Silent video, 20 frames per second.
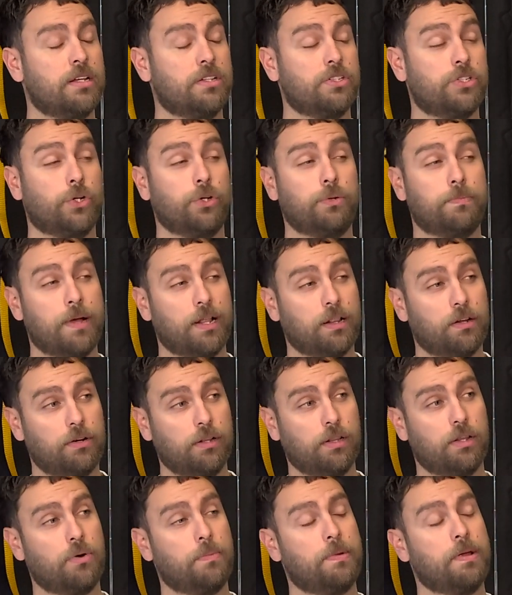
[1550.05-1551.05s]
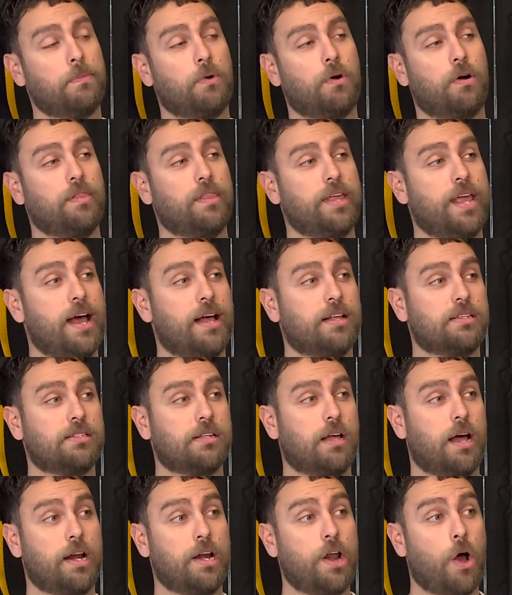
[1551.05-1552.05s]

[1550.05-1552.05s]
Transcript: Tuke Miller a little bit more on the outside,